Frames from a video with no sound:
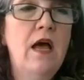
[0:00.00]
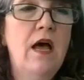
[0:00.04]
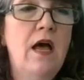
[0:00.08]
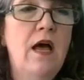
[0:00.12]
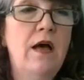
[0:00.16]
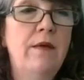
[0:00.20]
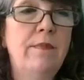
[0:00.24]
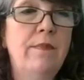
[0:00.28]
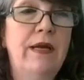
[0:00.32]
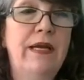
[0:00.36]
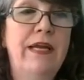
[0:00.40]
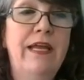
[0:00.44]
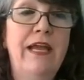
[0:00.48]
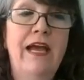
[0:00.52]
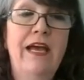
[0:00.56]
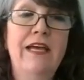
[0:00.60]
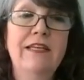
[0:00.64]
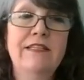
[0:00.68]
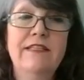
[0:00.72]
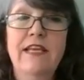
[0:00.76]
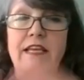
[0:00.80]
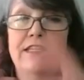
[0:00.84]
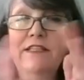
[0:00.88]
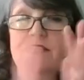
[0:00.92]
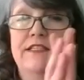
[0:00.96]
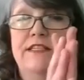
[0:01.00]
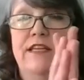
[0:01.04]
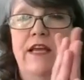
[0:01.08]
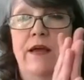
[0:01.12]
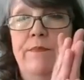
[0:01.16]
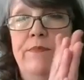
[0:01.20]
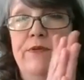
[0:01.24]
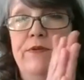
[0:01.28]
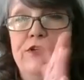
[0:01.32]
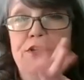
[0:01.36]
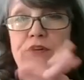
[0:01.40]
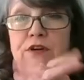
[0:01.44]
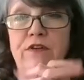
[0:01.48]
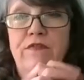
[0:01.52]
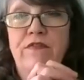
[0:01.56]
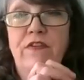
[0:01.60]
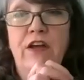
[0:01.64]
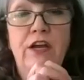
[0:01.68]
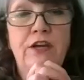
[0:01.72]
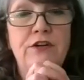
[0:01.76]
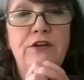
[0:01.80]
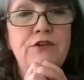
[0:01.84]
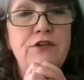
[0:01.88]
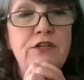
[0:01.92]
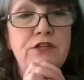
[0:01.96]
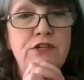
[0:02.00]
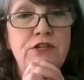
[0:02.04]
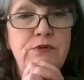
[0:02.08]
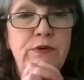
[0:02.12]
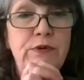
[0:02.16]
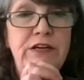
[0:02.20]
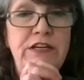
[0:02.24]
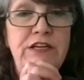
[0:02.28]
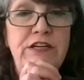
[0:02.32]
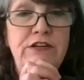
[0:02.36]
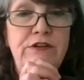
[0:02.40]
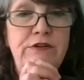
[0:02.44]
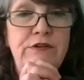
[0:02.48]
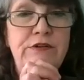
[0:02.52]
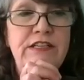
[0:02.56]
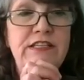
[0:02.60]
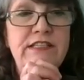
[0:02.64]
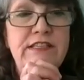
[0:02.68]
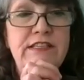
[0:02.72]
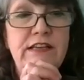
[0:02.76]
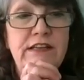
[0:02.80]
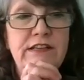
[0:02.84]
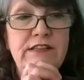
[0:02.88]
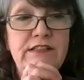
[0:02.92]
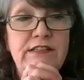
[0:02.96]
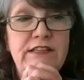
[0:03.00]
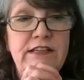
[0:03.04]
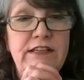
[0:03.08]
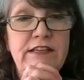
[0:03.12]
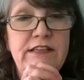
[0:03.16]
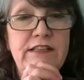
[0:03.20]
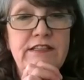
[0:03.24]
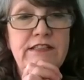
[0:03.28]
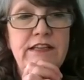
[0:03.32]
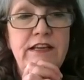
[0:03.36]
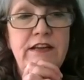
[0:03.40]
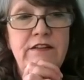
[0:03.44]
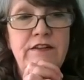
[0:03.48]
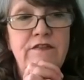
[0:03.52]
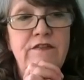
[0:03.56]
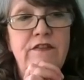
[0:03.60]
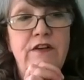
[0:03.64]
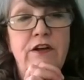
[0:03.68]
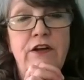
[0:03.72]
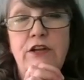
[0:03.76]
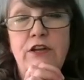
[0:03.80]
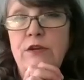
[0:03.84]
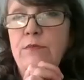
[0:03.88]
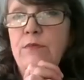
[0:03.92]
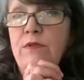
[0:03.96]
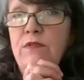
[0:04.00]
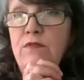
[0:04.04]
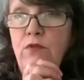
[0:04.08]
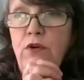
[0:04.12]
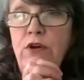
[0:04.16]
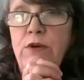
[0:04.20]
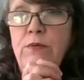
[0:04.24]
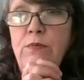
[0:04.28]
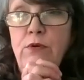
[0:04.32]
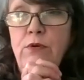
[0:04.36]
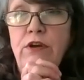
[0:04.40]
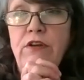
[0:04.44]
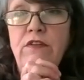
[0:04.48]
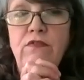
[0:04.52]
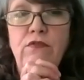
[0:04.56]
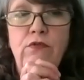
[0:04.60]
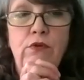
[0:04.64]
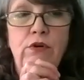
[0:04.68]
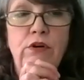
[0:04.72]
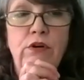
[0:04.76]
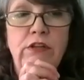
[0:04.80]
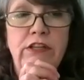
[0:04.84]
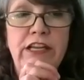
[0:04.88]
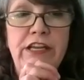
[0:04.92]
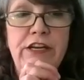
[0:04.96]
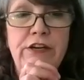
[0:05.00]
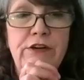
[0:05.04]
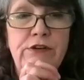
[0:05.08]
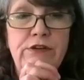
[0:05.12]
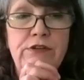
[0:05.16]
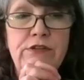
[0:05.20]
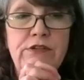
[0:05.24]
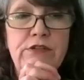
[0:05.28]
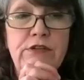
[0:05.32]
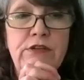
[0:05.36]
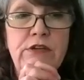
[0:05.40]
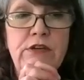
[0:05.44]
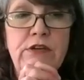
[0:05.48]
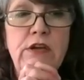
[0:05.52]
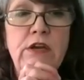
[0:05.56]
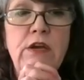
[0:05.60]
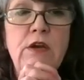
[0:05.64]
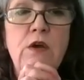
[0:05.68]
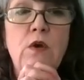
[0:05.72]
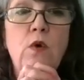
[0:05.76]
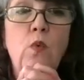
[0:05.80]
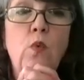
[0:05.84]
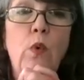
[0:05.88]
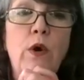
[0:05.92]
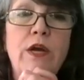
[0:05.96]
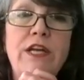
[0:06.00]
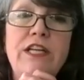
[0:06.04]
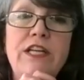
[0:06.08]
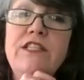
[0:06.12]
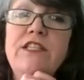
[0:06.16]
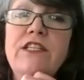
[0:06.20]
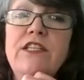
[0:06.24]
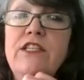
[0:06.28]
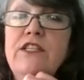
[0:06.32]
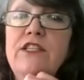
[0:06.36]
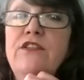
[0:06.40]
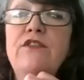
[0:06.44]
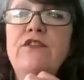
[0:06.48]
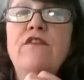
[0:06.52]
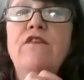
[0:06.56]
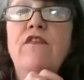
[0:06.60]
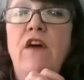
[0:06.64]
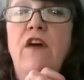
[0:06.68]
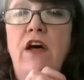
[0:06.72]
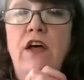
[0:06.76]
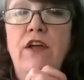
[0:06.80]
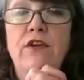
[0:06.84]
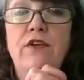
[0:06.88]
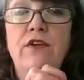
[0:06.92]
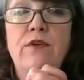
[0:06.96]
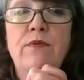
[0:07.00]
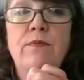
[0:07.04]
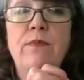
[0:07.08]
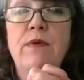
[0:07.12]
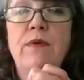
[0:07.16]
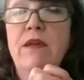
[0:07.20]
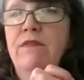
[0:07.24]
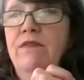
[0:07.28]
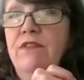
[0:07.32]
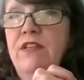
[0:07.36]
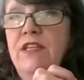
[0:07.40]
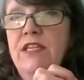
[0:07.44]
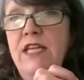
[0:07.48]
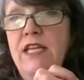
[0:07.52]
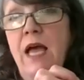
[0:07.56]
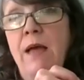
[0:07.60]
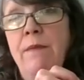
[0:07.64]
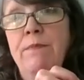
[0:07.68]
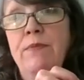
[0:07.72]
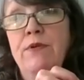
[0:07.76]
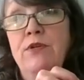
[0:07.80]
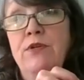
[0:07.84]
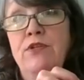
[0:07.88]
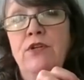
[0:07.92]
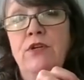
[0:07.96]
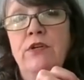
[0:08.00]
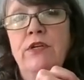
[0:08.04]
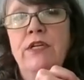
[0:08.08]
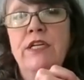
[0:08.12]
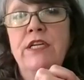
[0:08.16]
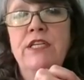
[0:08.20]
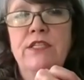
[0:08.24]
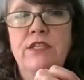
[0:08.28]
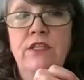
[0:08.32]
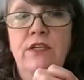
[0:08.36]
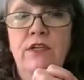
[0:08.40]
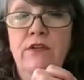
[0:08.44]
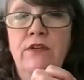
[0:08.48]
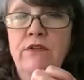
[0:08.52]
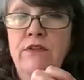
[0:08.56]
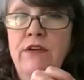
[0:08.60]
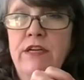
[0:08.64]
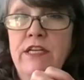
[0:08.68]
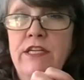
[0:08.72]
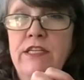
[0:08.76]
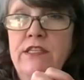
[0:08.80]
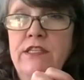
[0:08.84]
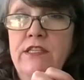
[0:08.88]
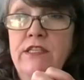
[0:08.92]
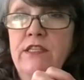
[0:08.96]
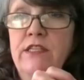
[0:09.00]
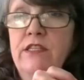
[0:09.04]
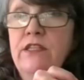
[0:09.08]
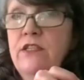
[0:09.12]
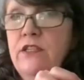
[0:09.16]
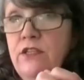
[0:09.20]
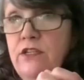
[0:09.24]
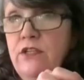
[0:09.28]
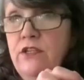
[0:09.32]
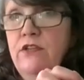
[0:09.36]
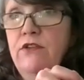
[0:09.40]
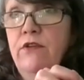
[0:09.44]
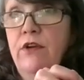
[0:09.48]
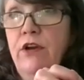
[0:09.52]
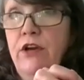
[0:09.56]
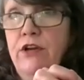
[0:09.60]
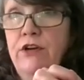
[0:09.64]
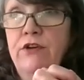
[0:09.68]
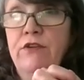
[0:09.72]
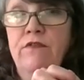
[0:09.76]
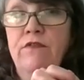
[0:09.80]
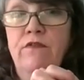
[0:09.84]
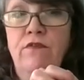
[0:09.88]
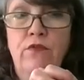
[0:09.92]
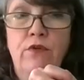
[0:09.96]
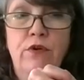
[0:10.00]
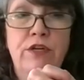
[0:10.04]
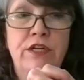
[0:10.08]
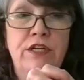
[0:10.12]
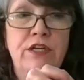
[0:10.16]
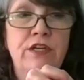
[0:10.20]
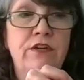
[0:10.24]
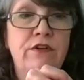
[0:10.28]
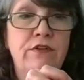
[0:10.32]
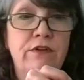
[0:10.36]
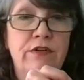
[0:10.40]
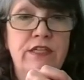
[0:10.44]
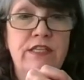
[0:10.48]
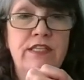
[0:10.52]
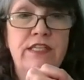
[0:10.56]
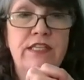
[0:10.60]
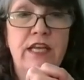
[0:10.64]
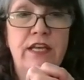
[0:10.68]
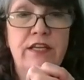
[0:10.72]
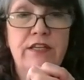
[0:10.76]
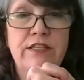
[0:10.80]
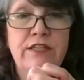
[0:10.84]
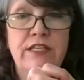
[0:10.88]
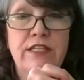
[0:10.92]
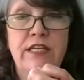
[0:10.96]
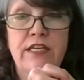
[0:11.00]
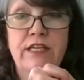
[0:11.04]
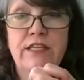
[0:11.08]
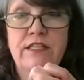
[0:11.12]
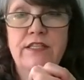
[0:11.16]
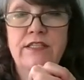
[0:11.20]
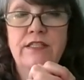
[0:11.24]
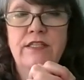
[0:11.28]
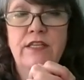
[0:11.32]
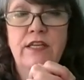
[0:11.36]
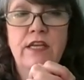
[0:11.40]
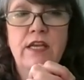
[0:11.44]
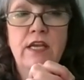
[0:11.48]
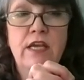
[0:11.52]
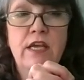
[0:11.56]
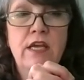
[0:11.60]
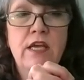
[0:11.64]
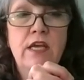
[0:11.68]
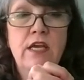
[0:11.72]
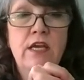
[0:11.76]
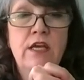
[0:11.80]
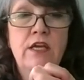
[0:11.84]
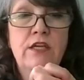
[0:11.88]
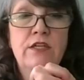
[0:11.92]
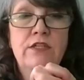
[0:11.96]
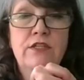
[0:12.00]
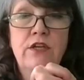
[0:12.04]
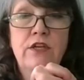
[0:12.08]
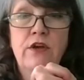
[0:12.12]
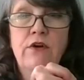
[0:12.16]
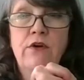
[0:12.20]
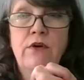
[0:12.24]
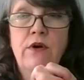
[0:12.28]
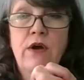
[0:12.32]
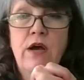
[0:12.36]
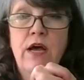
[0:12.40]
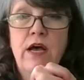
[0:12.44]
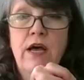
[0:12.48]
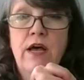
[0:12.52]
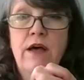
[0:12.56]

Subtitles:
A gas has a temperature of 120 degrees Celsius and a volume of 1.4 liters. What is its new volume if the temperature is increased to 240 degrees Celsius? So